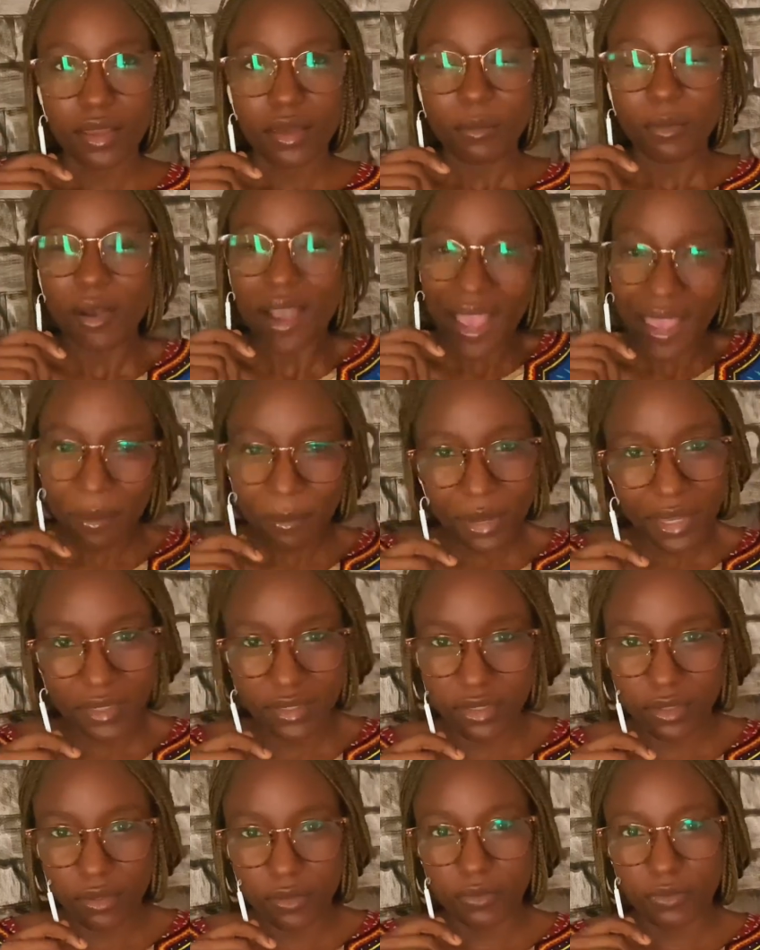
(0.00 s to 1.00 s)
But I
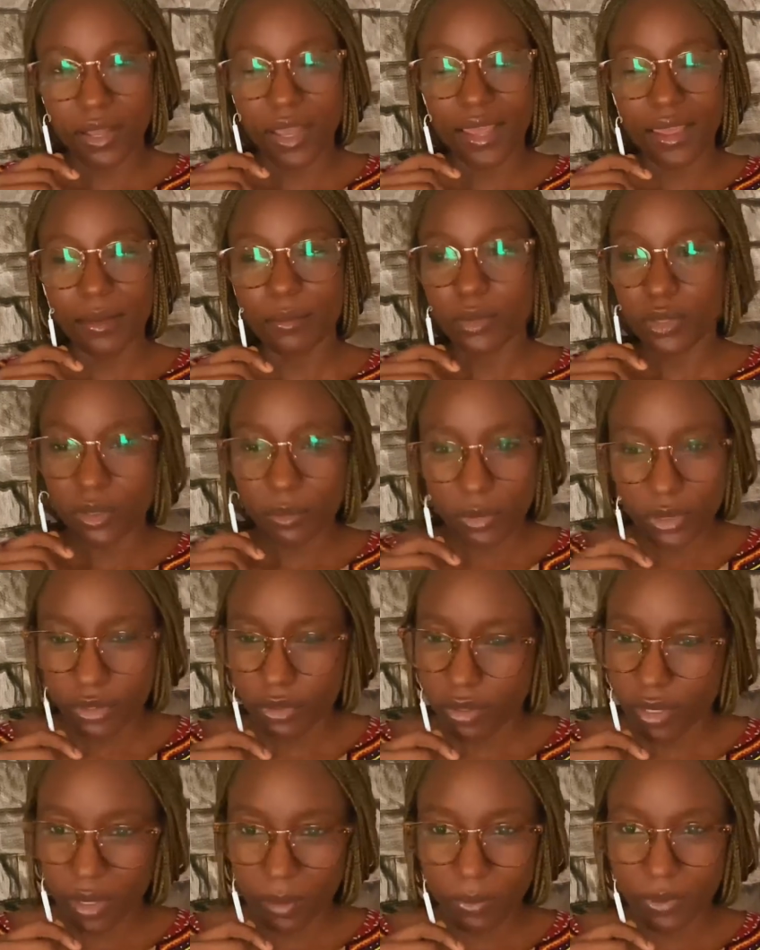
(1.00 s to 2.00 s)
myself, I am not a
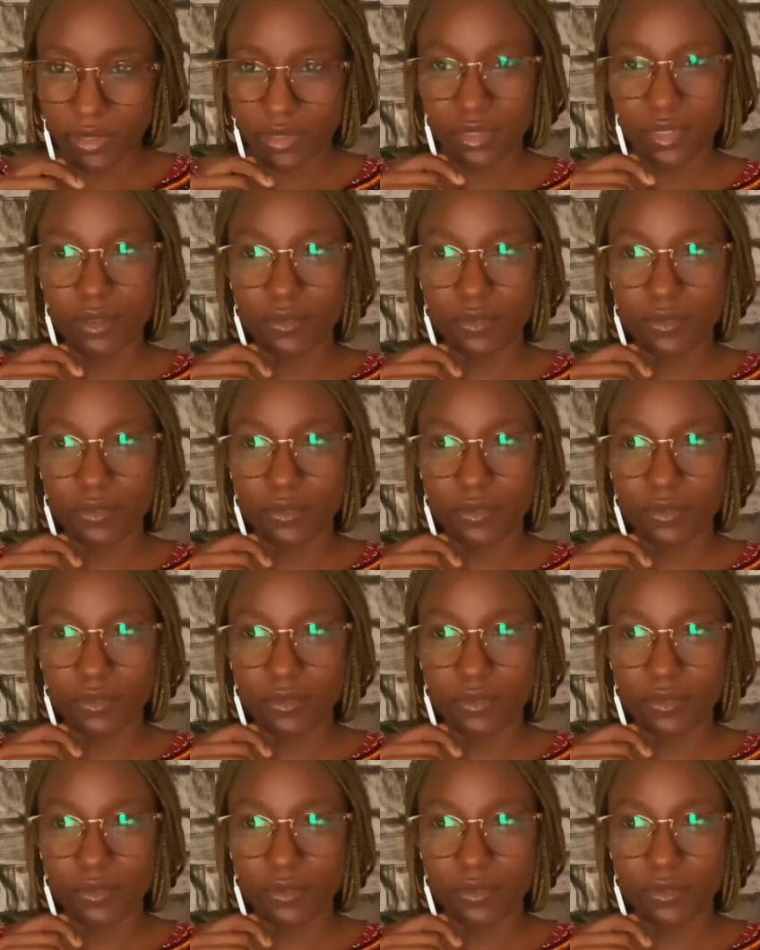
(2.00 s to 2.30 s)
mediocre person.